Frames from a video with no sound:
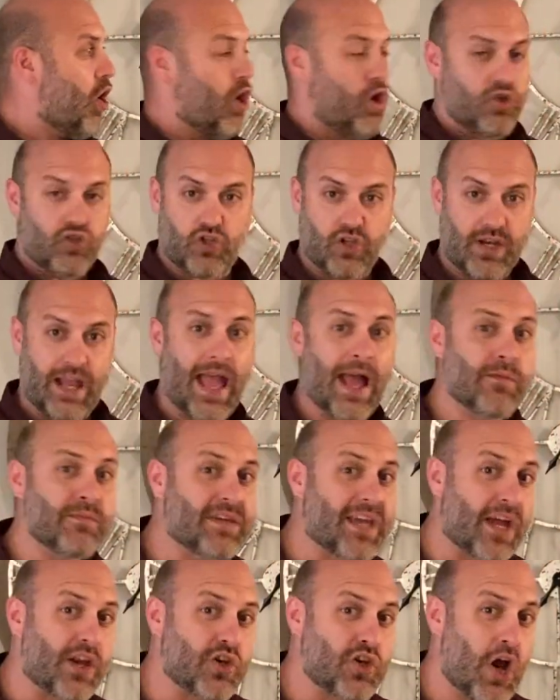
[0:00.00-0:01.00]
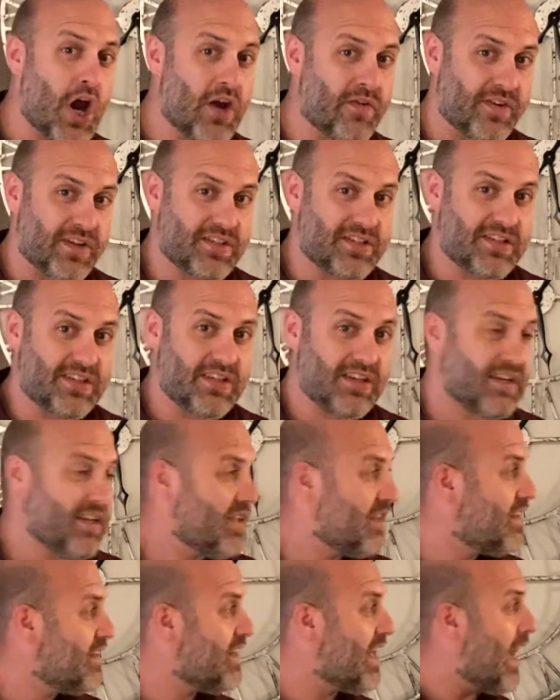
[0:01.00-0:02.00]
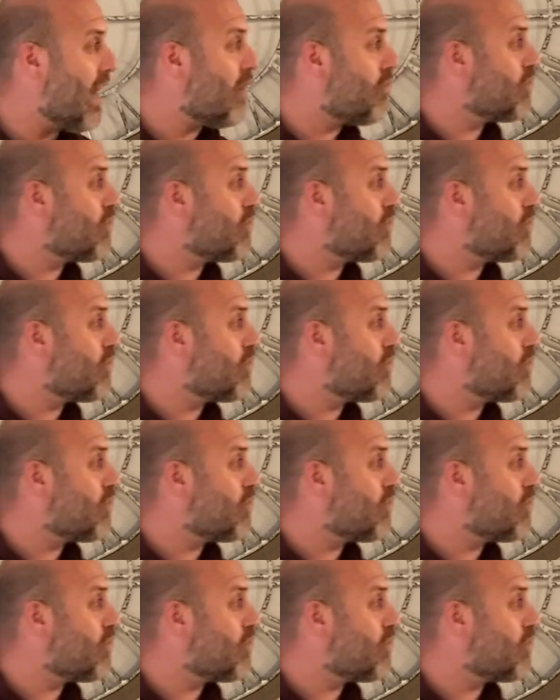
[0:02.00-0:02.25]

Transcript: so now I'm getting nervous. Now